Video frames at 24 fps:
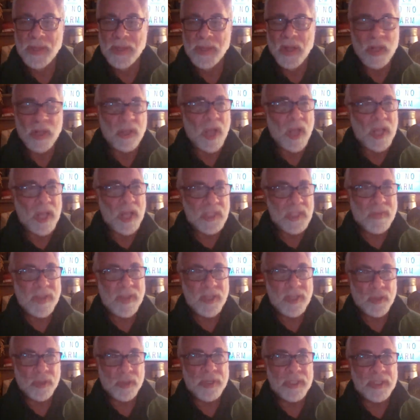a loss of
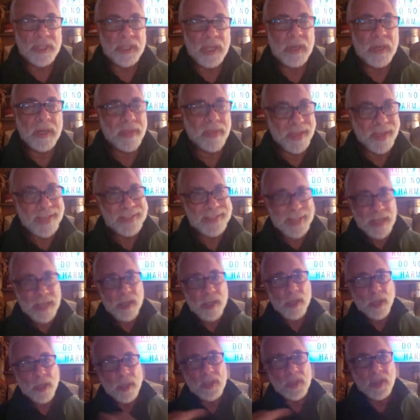interest in things that you
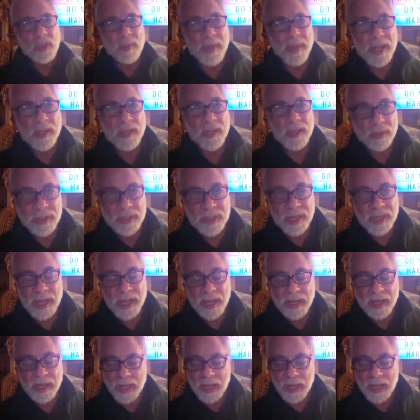used to be interested in.